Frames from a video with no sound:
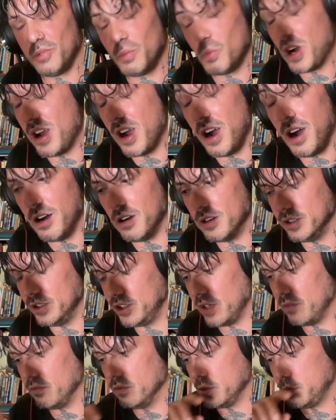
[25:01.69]
why art in
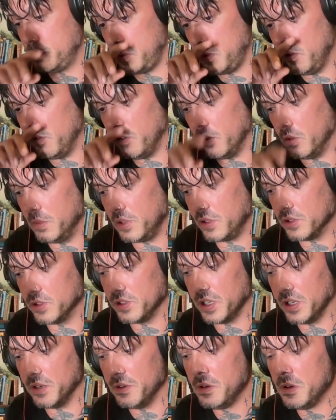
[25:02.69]
general is beautiful,
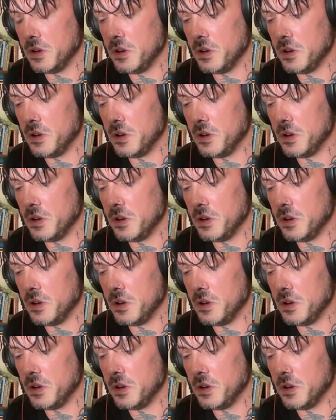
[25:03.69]
because it